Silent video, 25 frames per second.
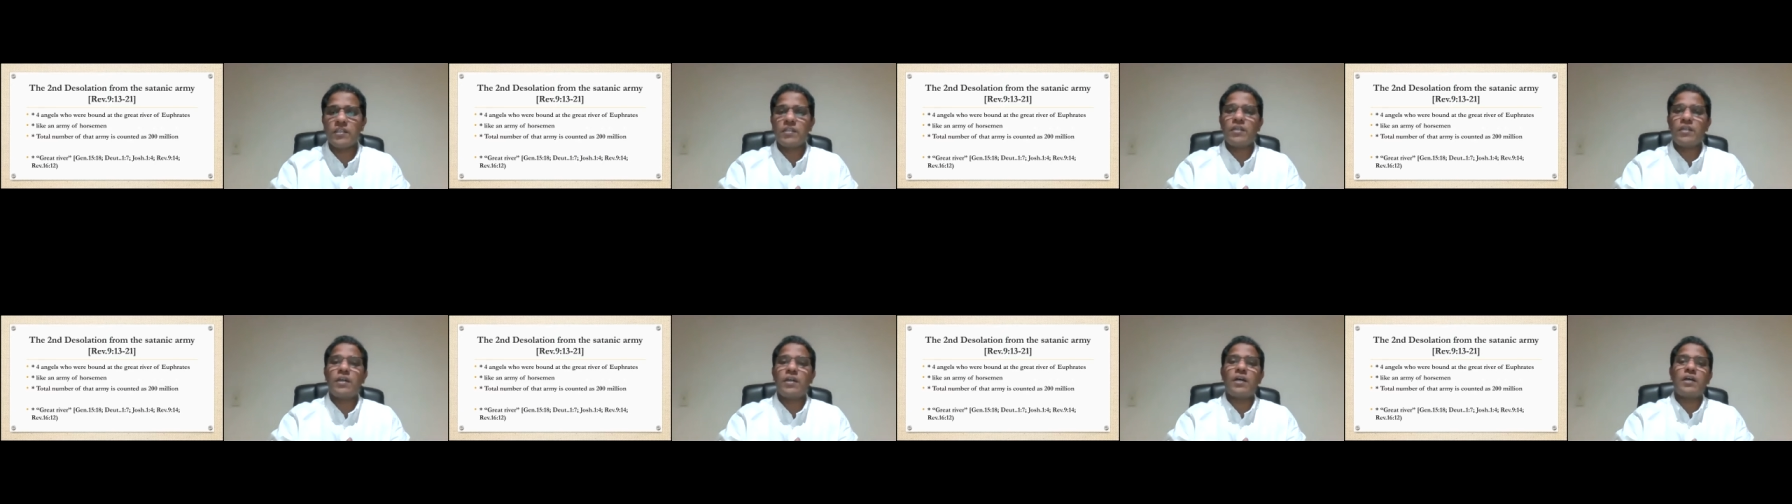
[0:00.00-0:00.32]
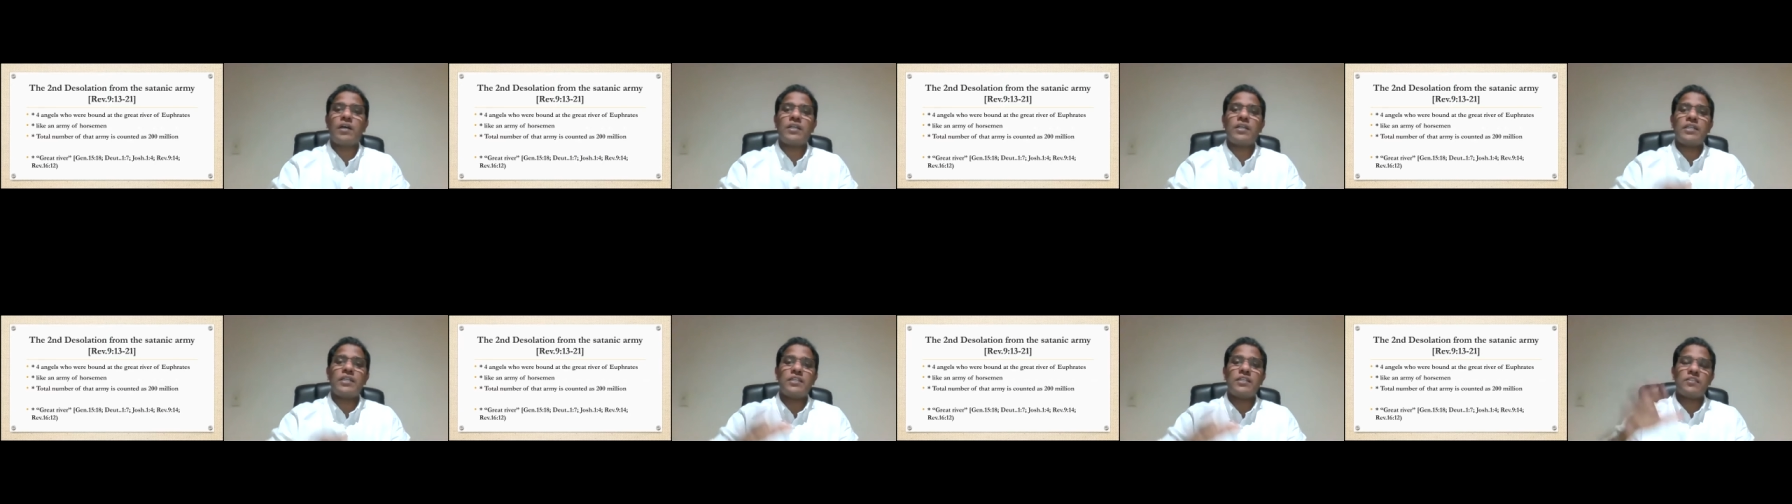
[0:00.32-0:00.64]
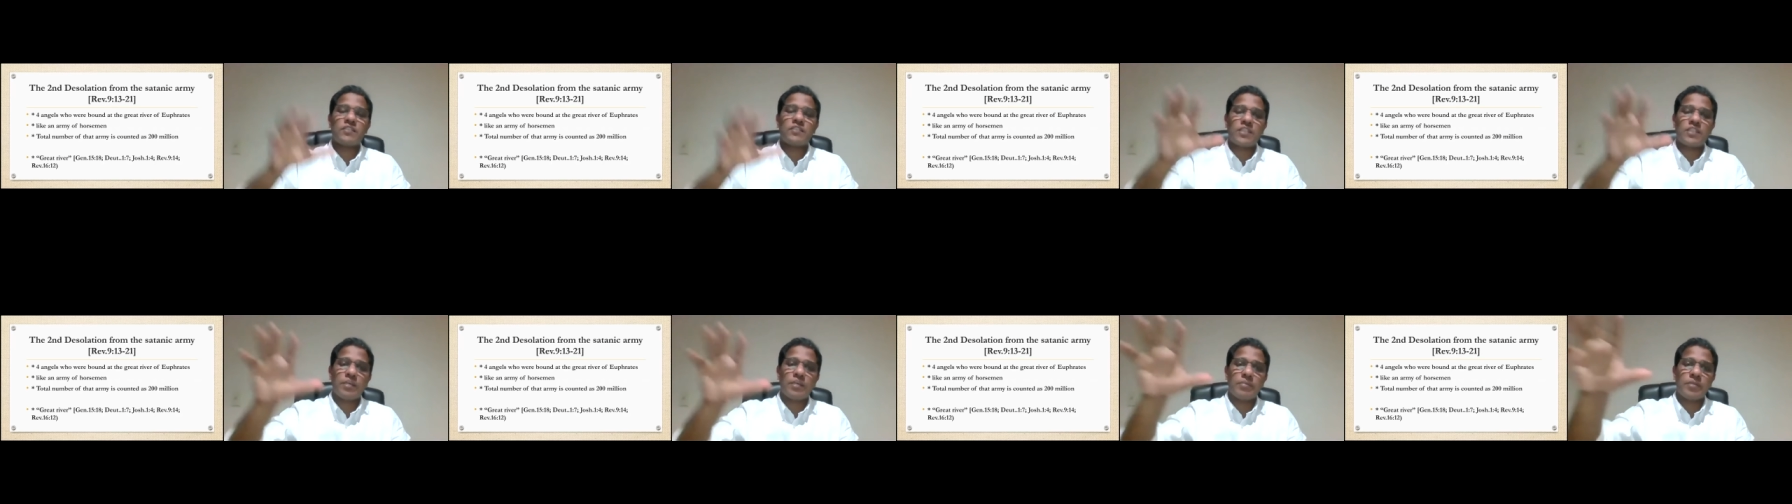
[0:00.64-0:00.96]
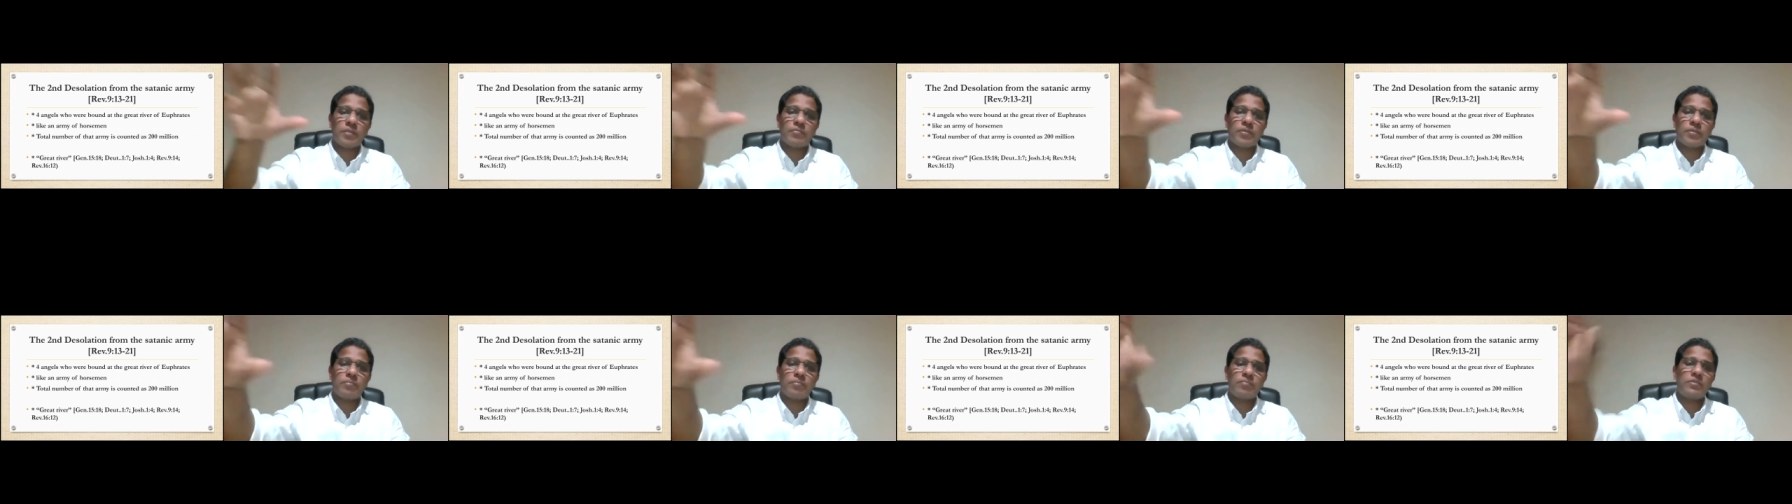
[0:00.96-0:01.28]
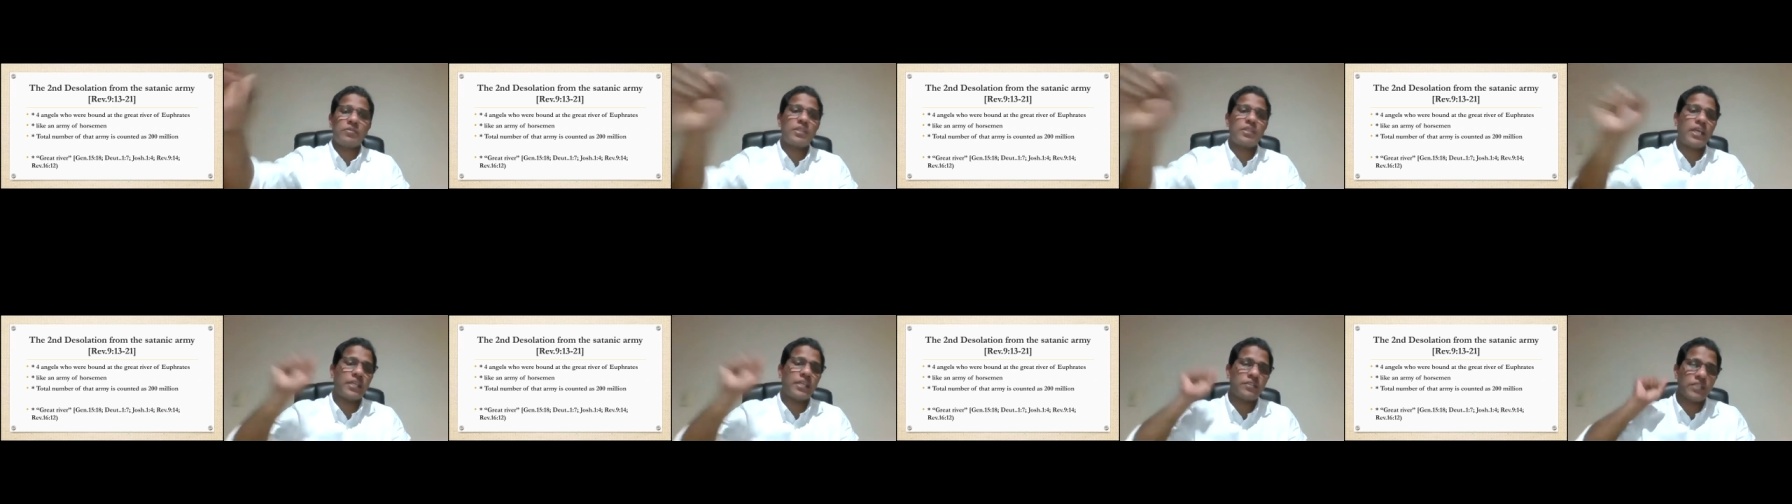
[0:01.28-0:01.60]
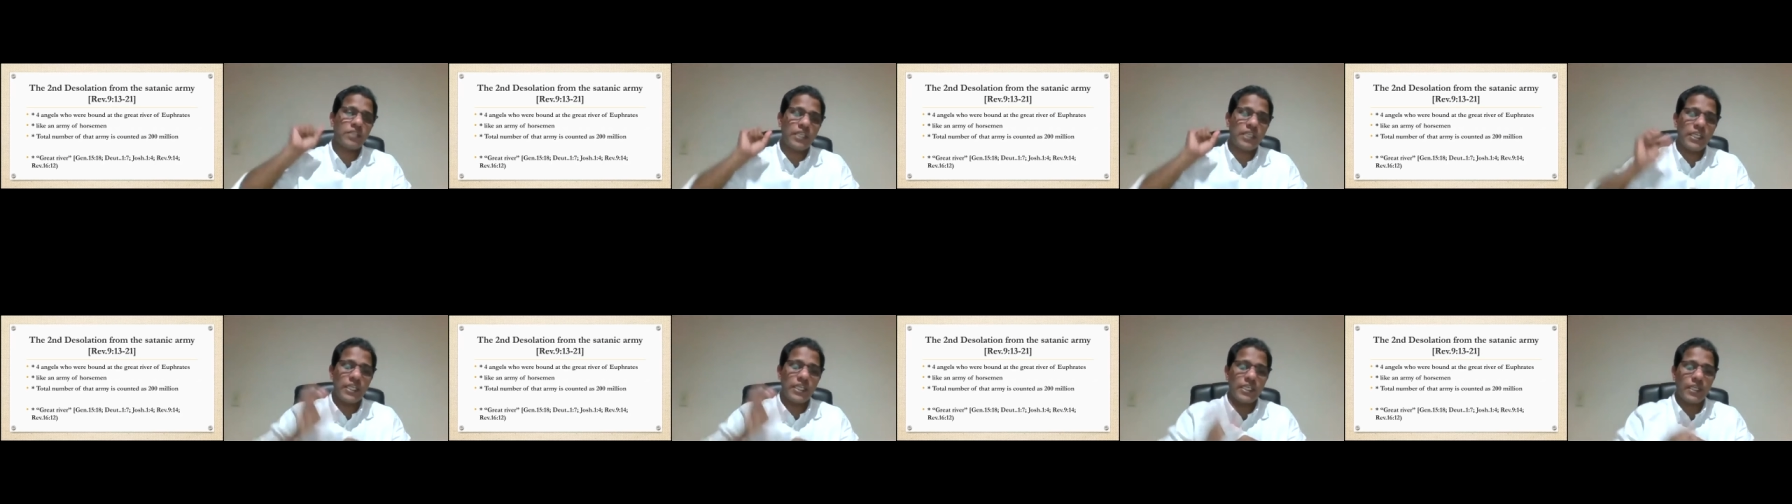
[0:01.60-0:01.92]
uh, it is coming from that
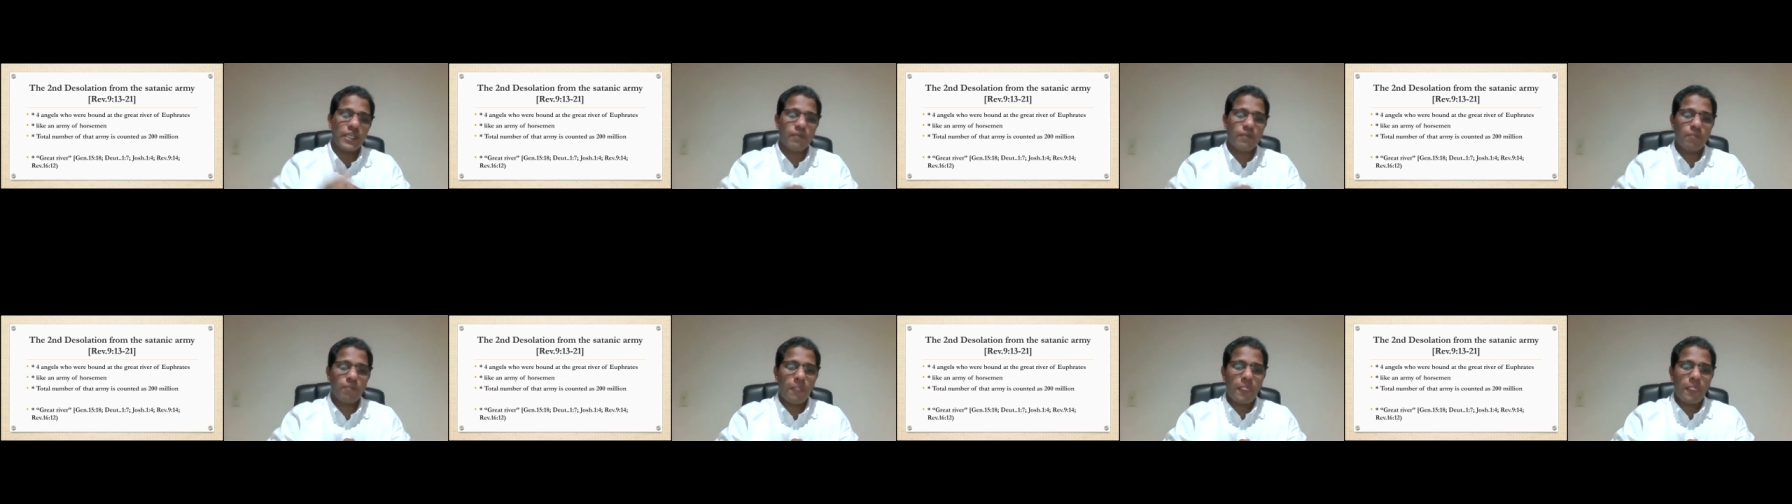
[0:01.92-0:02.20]
area.